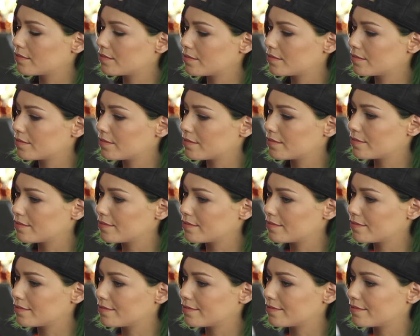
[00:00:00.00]

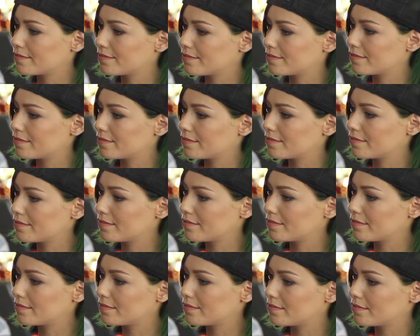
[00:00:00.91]

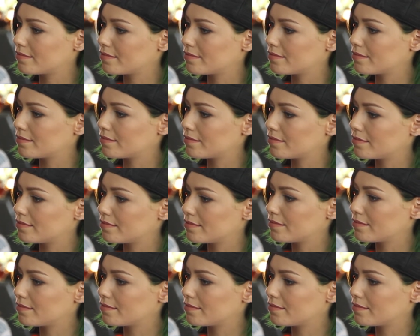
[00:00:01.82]
(not speaking)